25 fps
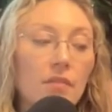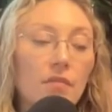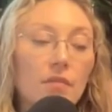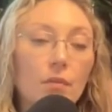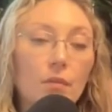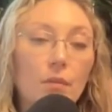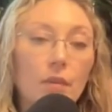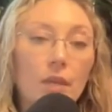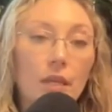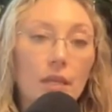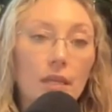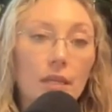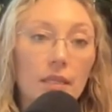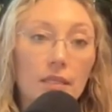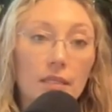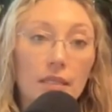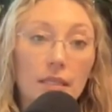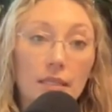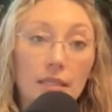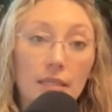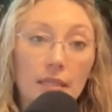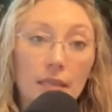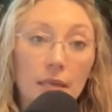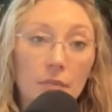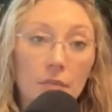if you think it's
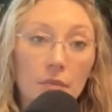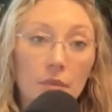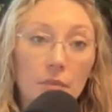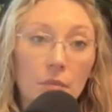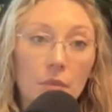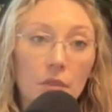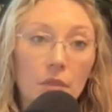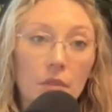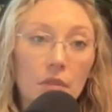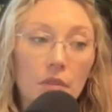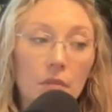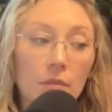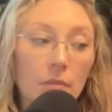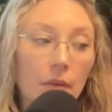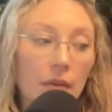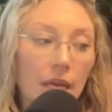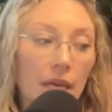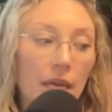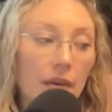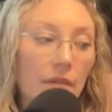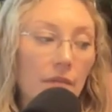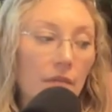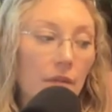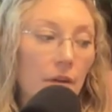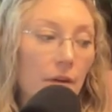contemptible
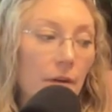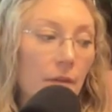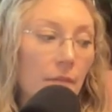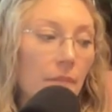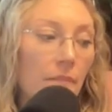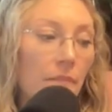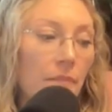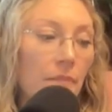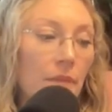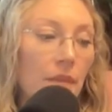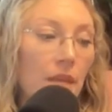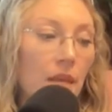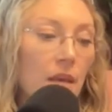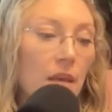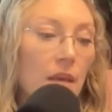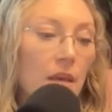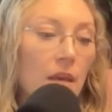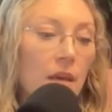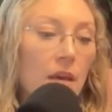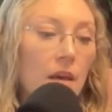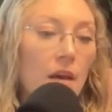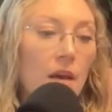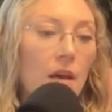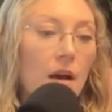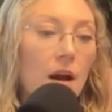behavior.
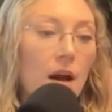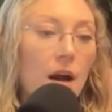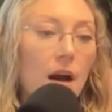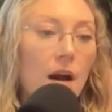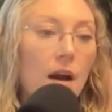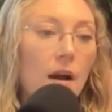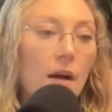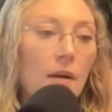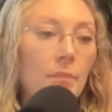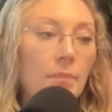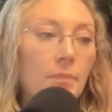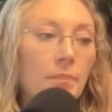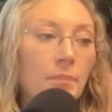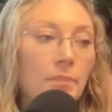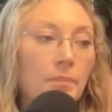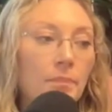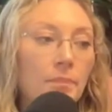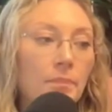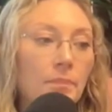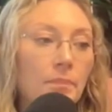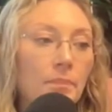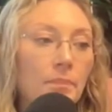Then